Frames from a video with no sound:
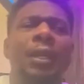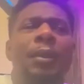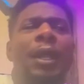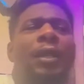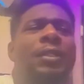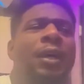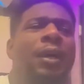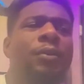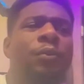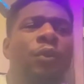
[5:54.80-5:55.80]
a lot of
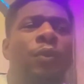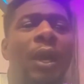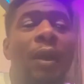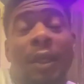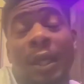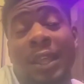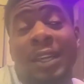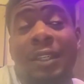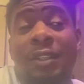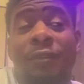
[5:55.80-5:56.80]
times when you have that
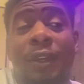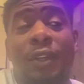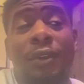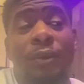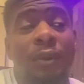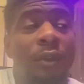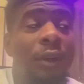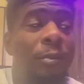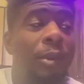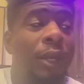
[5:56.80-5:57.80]
shit is fun to do,
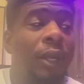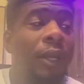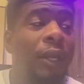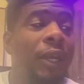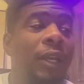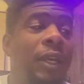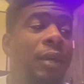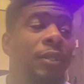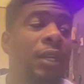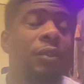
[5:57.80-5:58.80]
but it
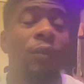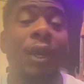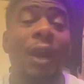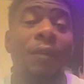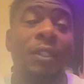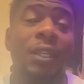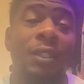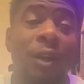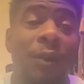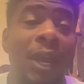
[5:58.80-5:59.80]
comes down to what conversation are we